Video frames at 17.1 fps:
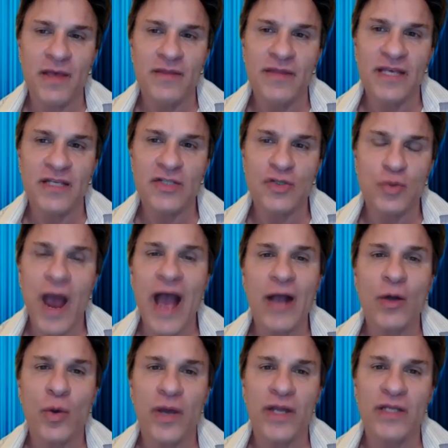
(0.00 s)
these
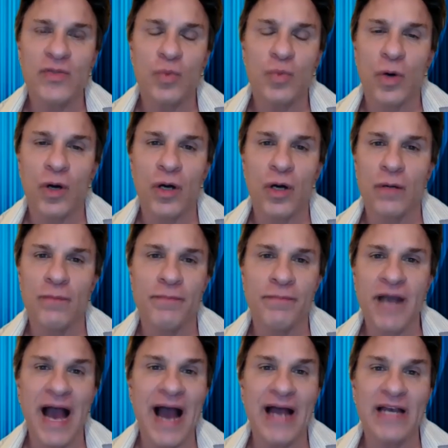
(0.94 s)
drag queens were
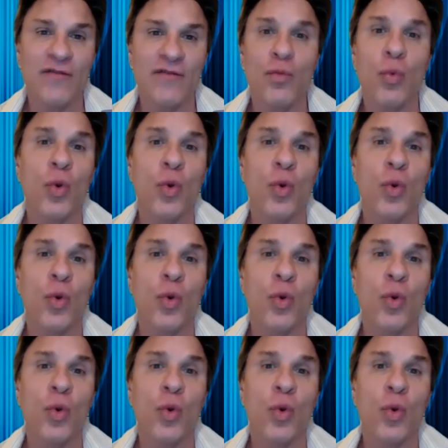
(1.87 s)
kind of